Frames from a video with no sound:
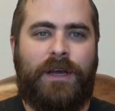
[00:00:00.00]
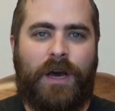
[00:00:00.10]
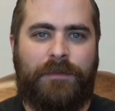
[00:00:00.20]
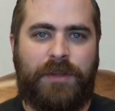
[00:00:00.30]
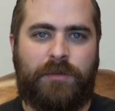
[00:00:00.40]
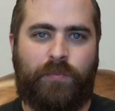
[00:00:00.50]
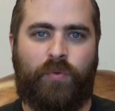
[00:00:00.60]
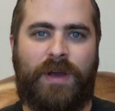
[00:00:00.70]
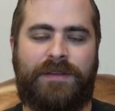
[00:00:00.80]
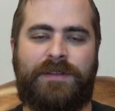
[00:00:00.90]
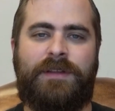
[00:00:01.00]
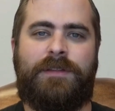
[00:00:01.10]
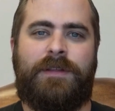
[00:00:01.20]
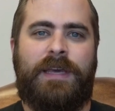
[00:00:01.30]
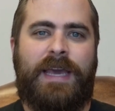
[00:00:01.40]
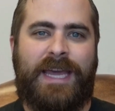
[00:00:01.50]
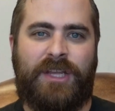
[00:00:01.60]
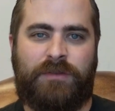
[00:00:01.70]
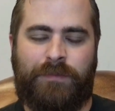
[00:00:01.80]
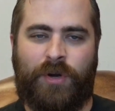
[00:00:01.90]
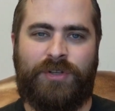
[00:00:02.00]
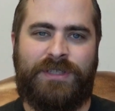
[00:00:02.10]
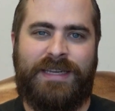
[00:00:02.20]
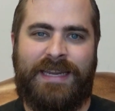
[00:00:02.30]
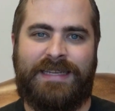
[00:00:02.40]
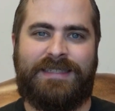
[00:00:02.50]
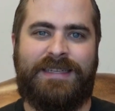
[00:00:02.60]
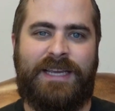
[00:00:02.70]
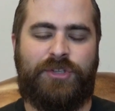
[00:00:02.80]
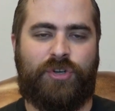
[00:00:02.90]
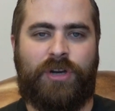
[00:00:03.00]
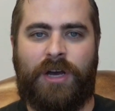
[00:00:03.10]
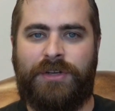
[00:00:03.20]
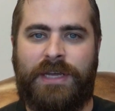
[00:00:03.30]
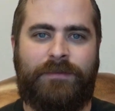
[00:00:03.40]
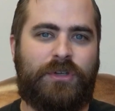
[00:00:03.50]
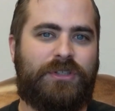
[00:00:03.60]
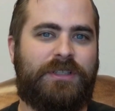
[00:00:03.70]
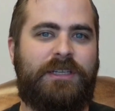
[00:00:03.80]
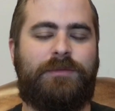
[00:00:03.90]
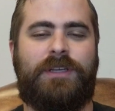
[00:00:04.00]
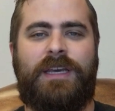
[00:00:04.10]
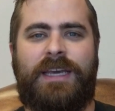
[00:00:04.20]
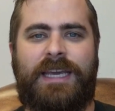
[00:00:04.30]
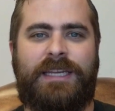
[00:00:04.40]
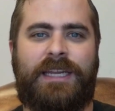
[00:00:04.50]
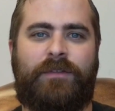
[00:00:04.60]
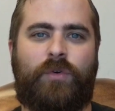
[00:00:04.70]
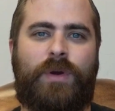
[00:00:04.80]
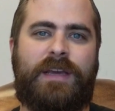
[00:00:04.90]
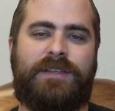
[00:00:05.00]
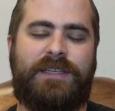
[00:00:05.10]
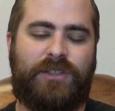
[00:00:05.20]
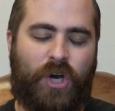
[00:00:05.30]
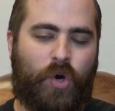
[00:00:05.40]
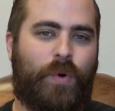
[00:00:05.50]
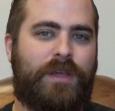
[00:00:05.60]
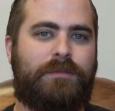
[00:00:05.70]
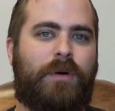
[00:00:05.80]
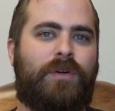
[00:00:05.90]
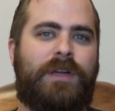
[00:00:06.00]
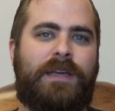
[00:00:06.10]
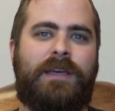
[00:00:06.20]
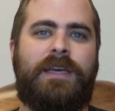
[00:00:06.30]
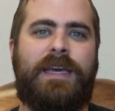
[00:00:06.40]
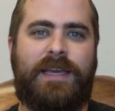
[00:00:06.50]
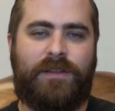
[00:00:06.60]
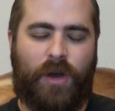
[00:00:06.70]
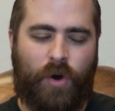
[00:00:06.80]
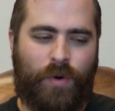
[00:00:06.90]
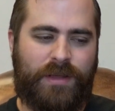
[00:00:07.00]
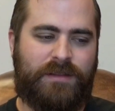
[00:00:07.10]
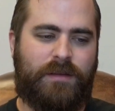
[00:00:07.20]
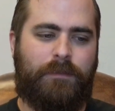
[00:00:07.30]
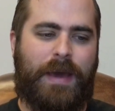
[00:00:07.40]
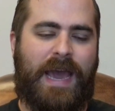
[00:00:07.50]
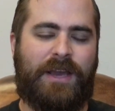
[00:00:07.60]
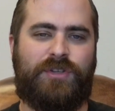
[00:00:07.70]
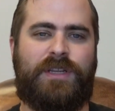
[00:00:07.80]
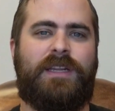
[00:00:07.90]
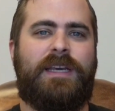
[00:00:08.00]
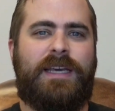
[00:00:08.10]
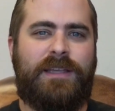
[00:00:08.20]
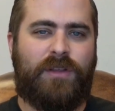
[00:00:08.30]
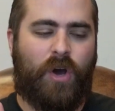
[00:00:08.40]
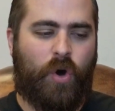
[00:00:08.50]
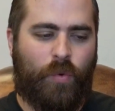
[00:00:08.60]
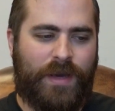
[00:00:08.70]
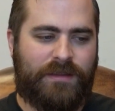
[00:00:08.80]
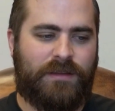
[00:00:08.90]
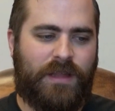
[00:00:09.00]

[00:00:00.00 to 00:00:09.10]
of his presence and his person and his nature. God never sleeps. He never rests. He's always burning. He's always passionate. He's always